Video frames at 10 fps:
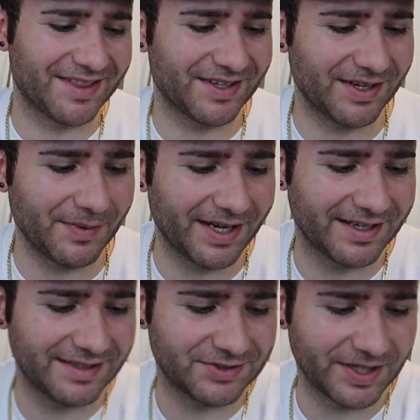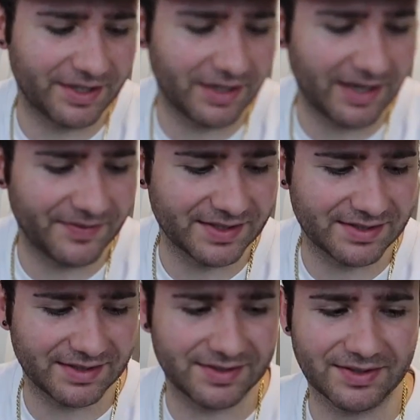Nothing, I'm not gonna drink it
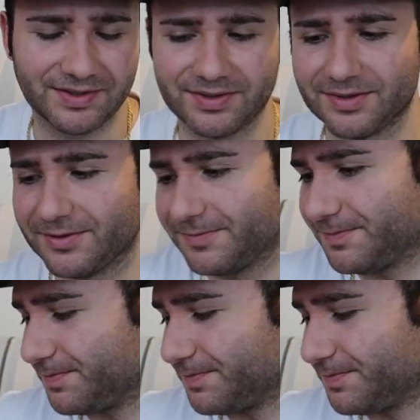obviously. So